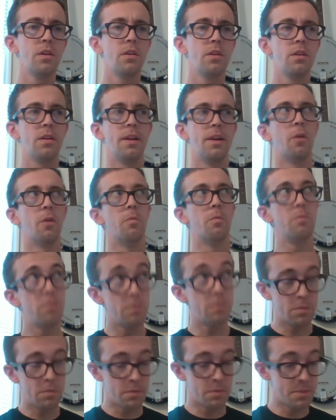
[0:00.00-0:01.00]
Now,
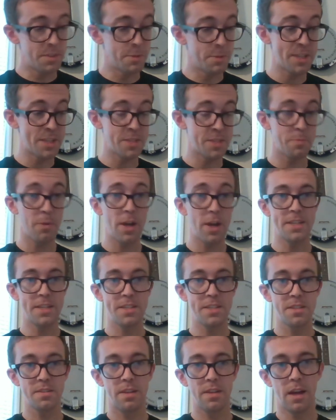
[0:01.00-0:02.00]
to my
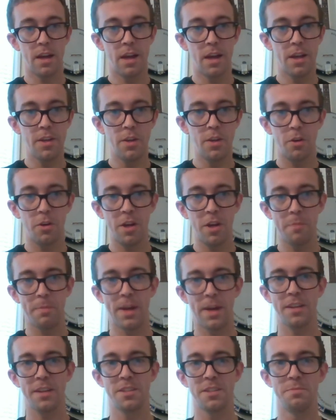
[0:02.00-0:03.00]
surprise, y'all got
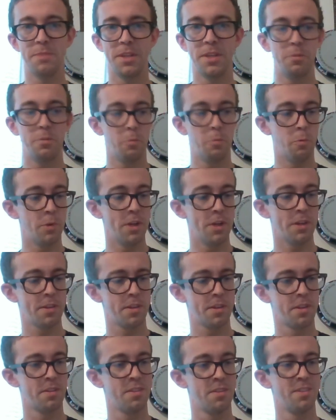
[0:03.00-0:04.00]
back to me
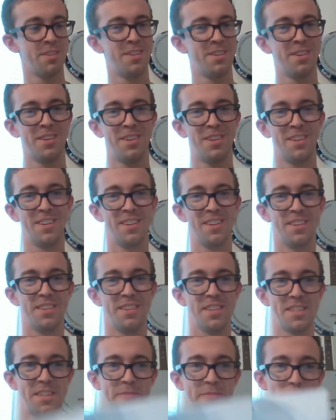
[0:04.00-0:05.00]
with
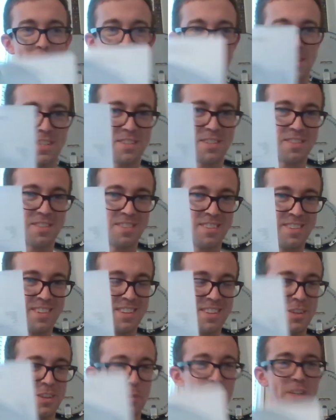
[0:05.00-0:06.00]
this invoice,
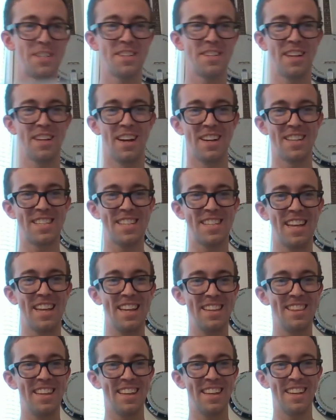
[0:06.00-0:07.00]
which
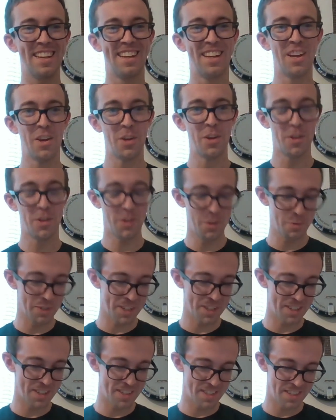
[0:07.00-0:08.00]
said that you
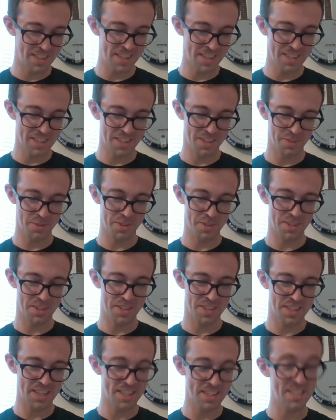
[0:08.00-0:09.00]
wanted
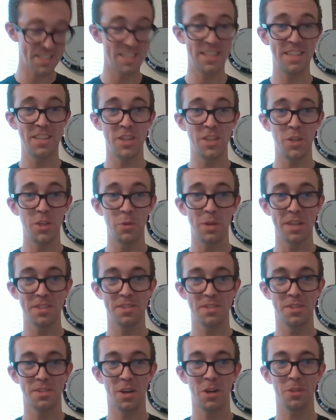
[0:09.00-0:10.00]
$616
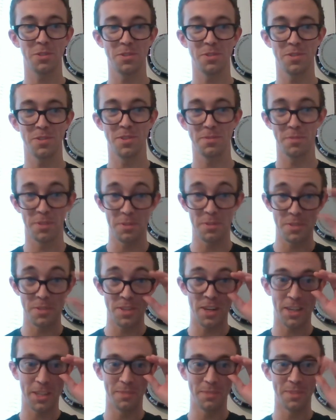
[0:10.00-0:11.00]
US for those
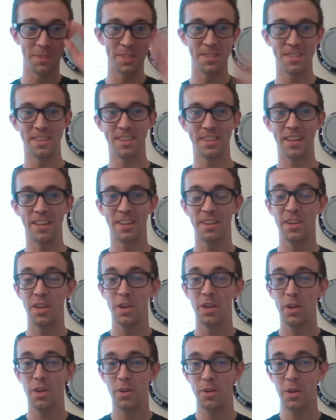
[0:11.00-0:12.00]
documents and that
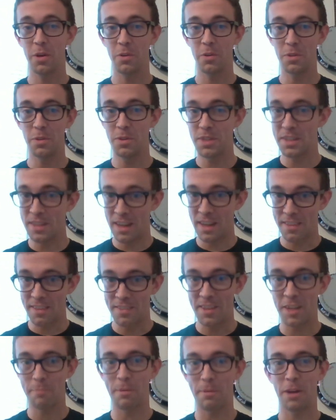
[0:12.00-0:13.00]
no, you did not
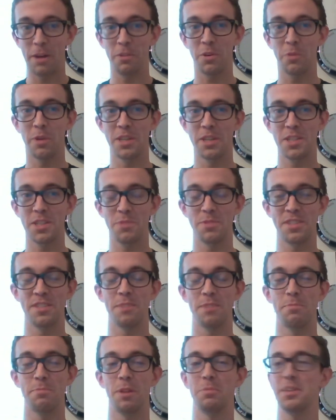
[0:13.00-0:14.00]
think my request was in
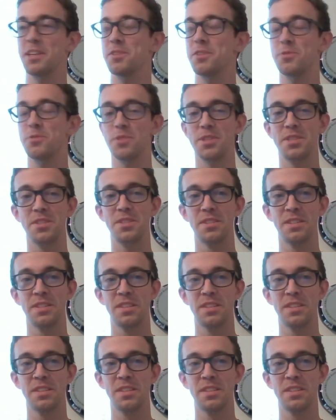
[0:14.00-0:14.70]
the public interest.